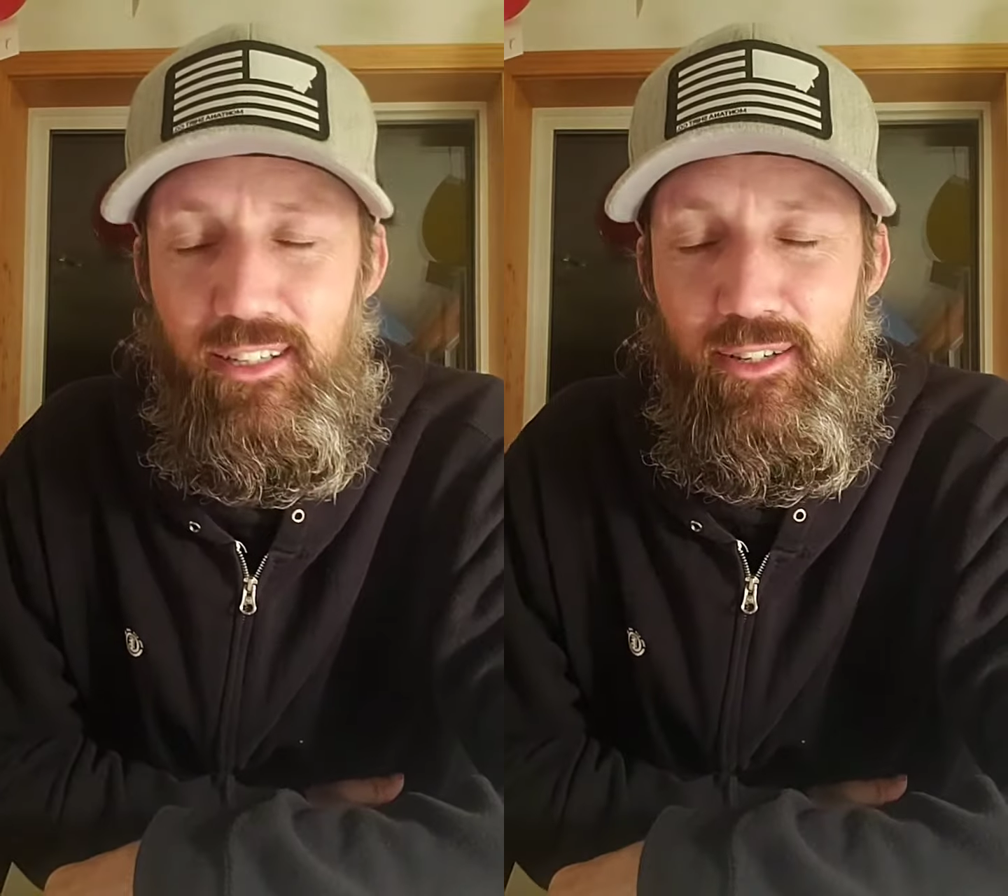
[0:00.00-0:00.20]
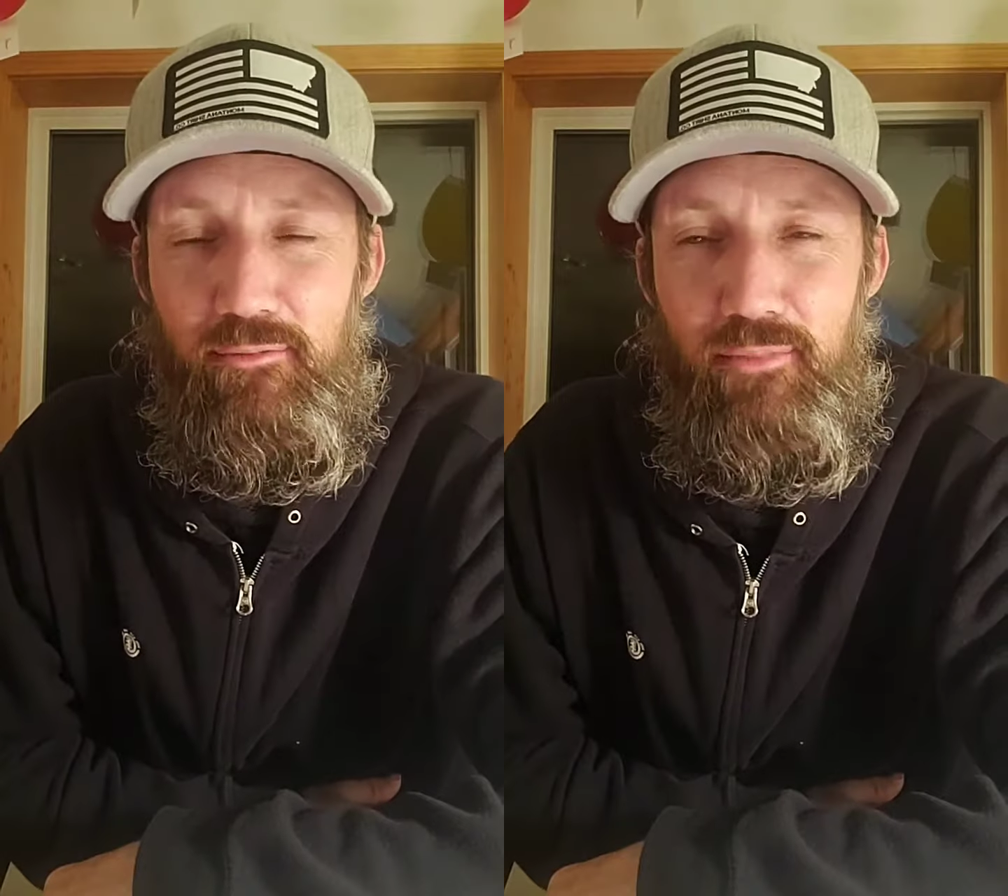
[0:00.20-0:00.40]

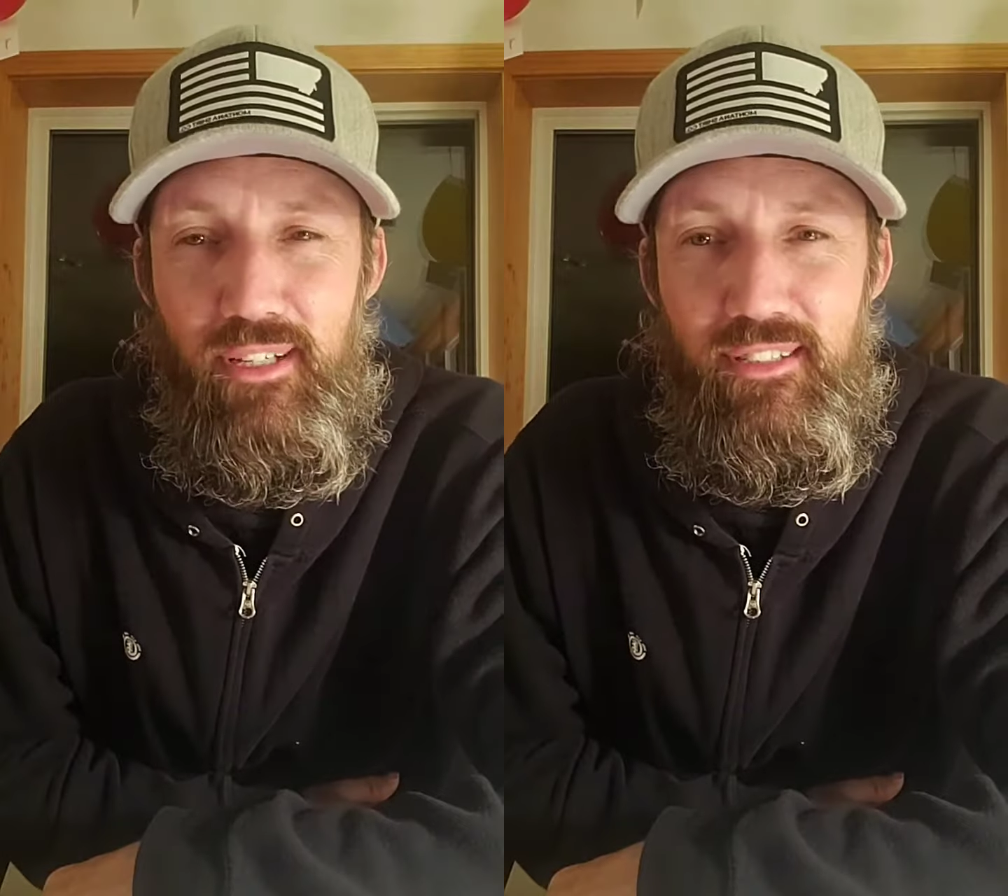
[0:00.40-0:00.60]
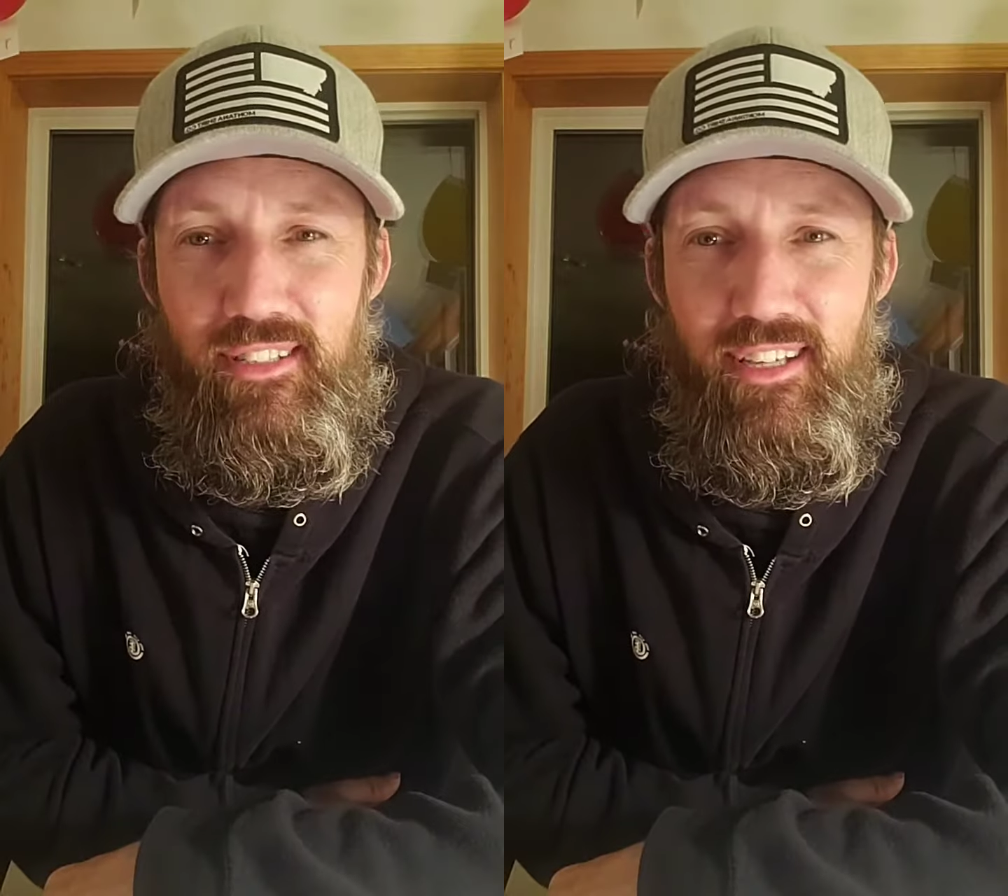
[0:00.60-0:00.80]

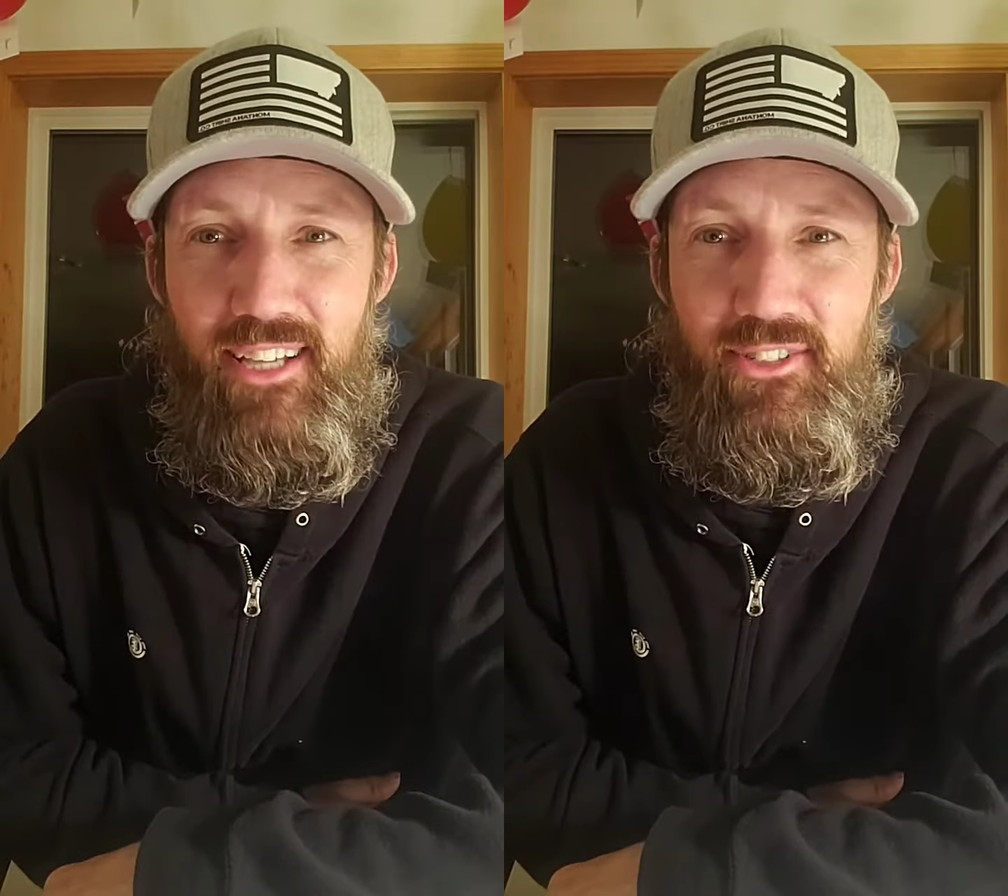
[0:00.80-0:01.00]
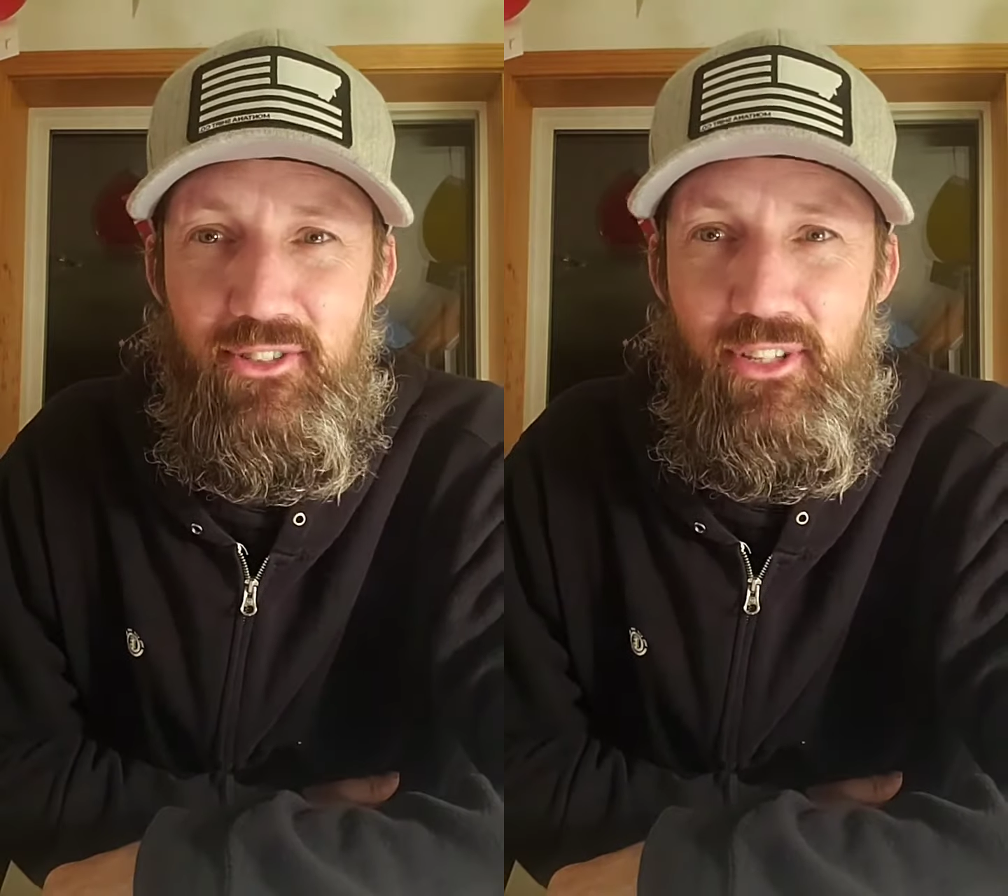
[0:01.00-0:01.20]
But I
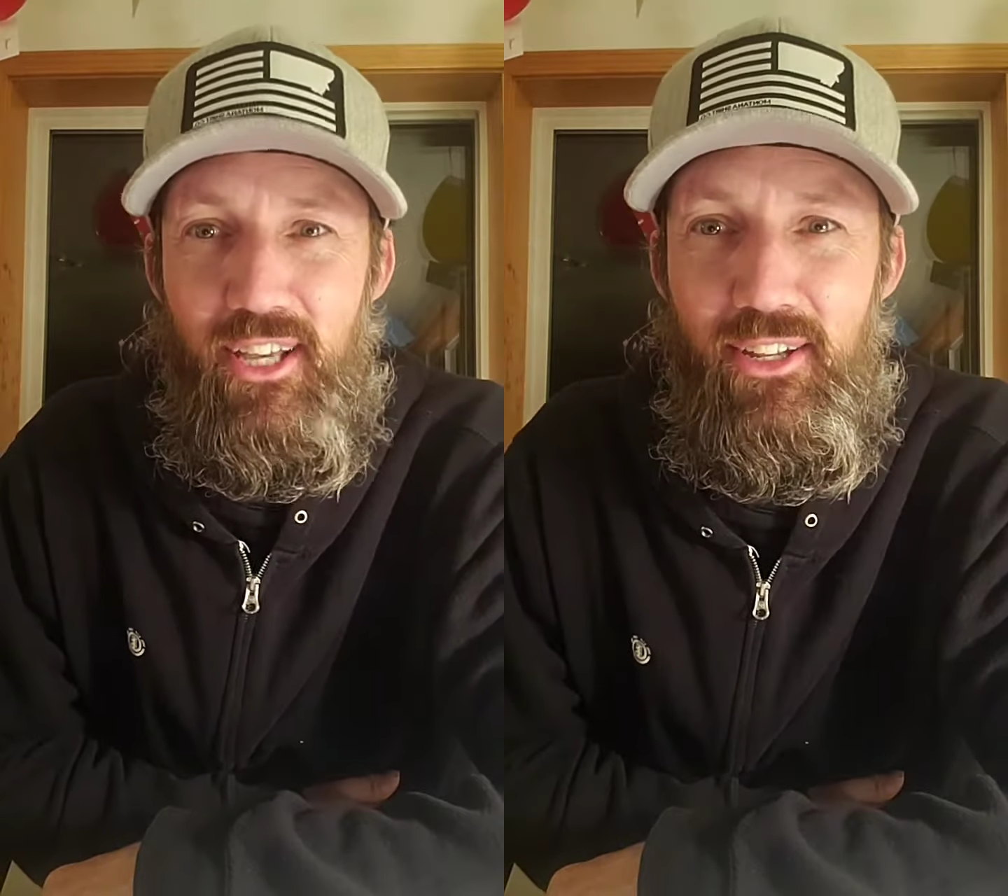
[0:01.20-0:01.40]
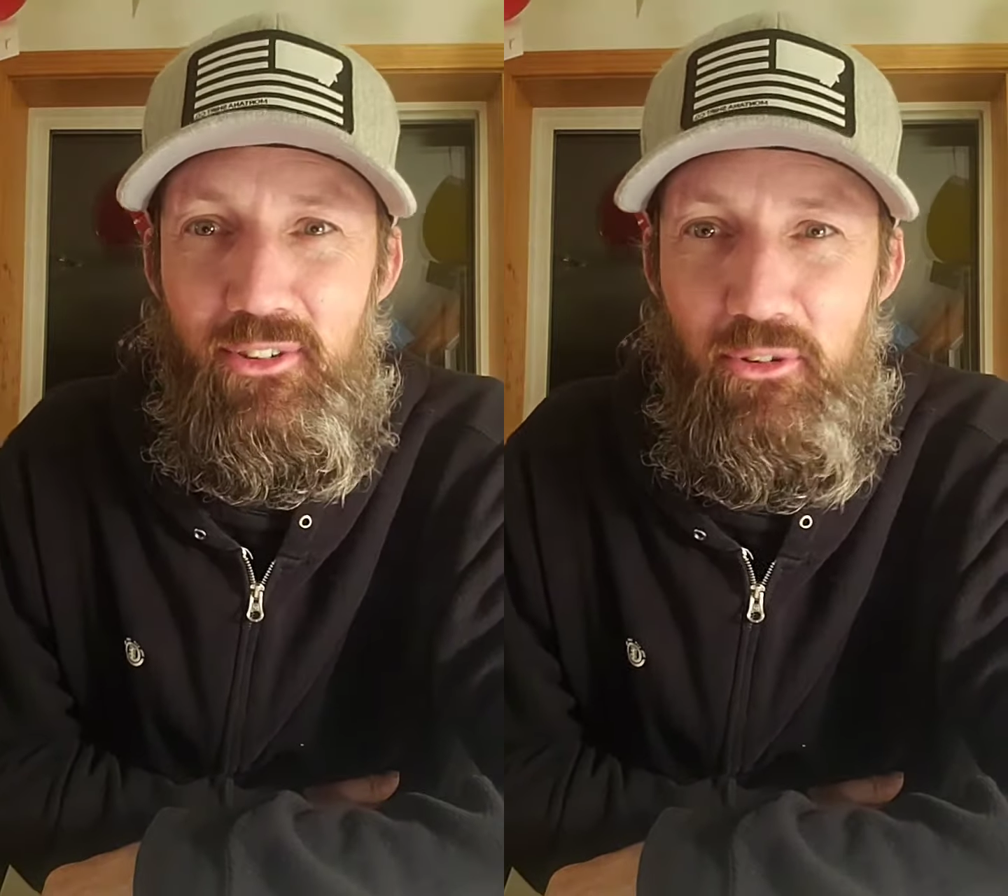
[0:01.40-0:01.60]
just got
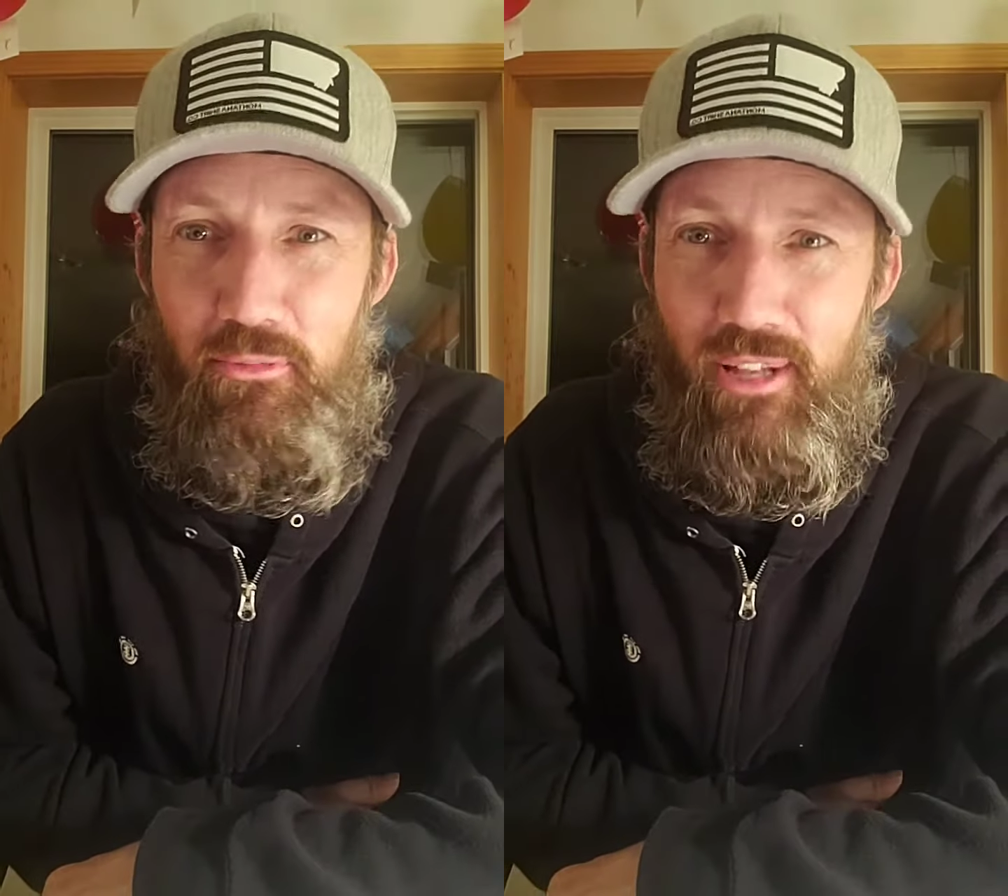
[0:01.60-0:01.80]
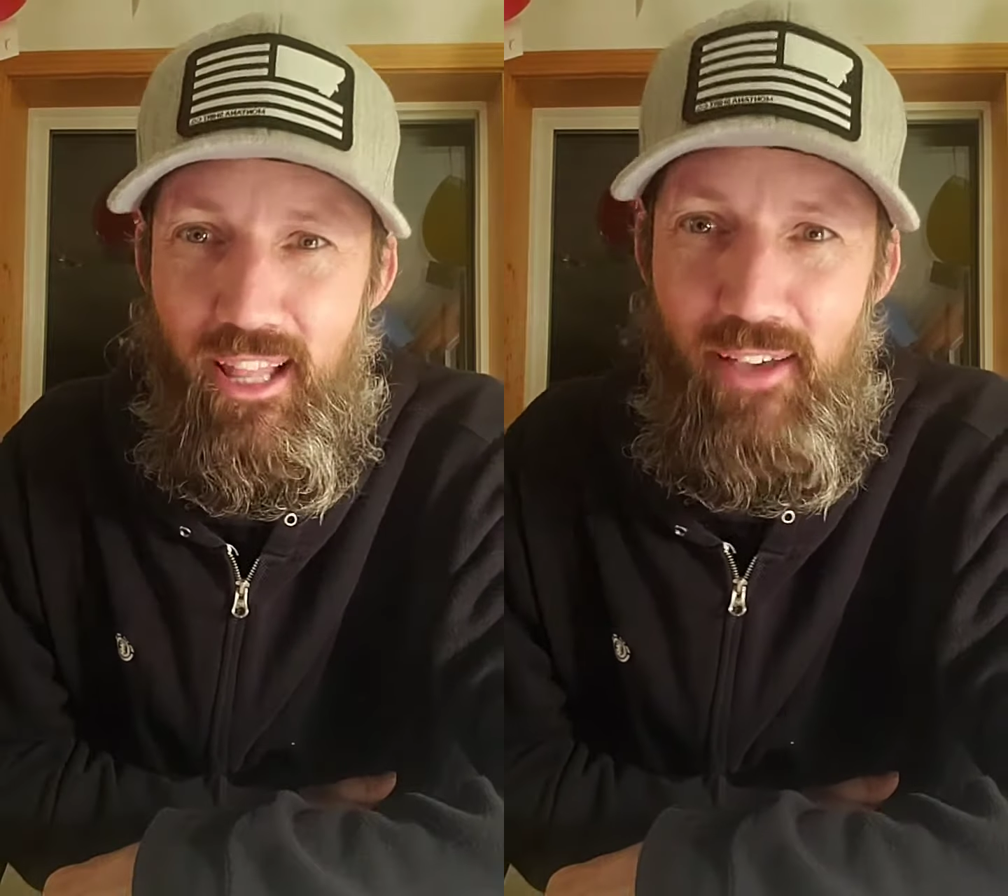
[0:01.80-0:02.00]
done doing my
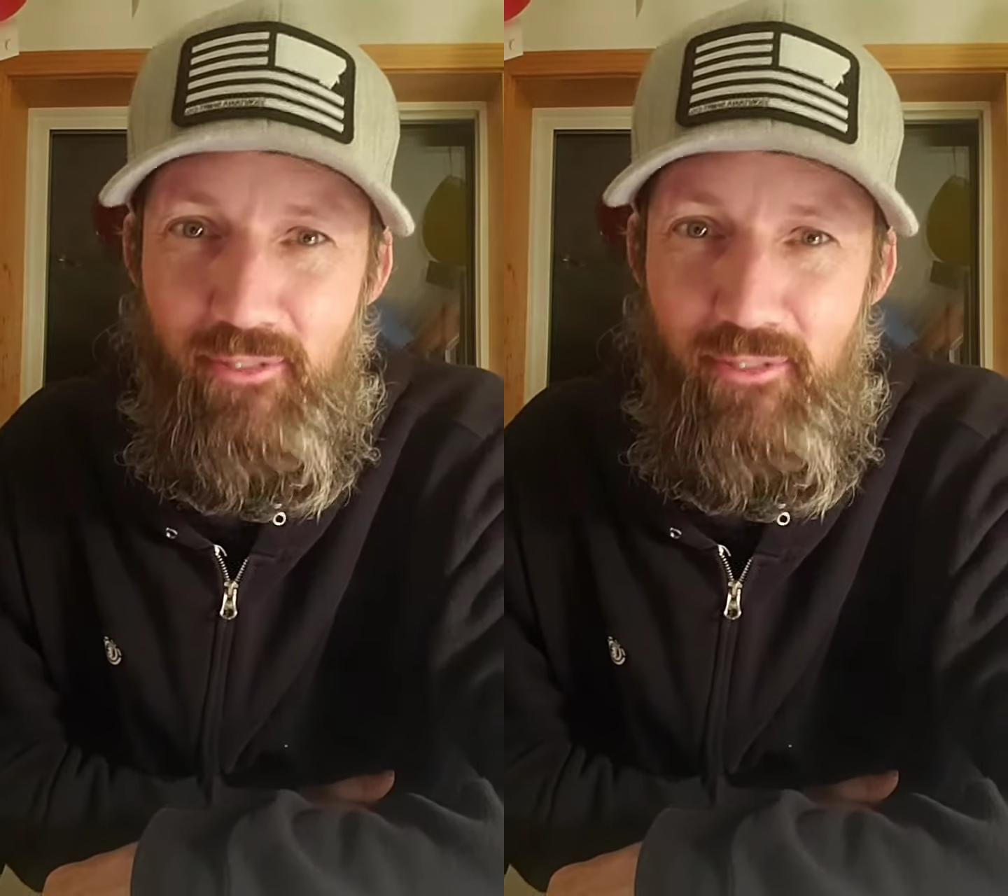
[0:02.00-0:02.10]
live